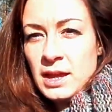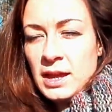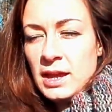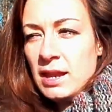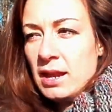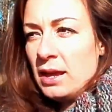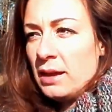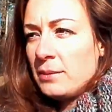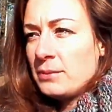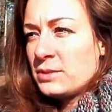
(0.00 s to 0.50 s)

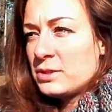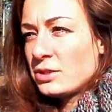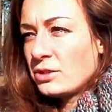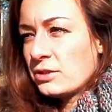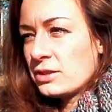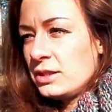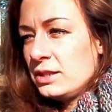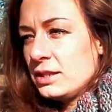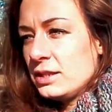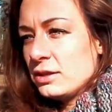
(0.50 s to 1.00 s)
And I am
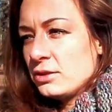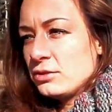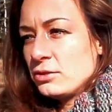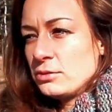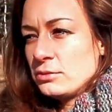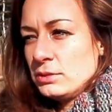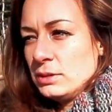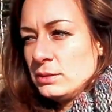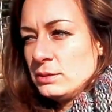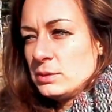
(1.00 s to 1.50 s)
talking not
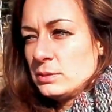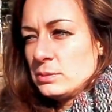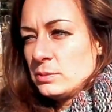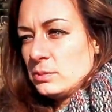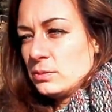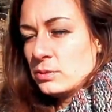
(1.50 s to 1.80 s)
only the